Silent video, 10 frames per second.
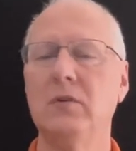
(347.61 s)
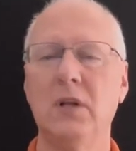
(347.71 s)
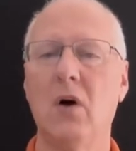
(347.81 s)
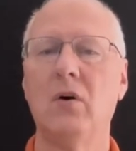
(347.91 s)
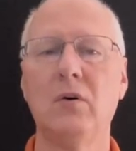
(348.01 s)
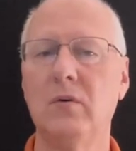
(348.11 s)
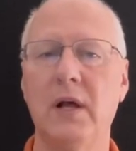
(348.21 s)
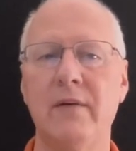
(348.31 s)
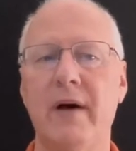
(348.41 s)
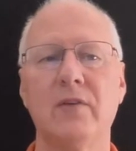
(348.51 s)
you know who
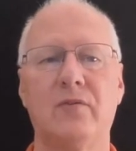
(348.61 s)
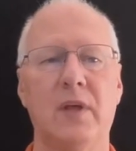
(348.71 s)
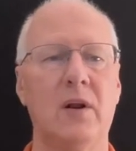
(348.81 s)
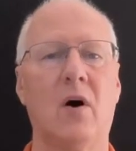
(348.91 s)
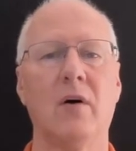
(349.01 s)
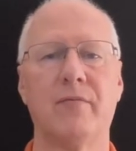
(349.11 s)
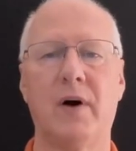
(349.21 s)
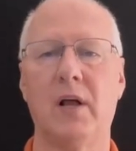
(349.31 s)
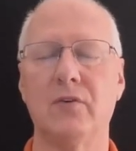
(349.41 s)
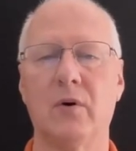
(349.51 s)
invests in our
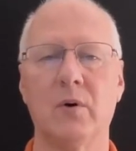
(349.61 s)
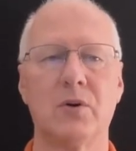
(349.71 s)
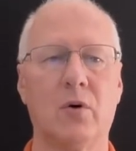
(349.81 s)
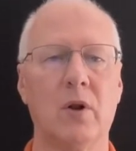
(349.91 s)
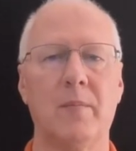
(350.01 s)
fund so we're told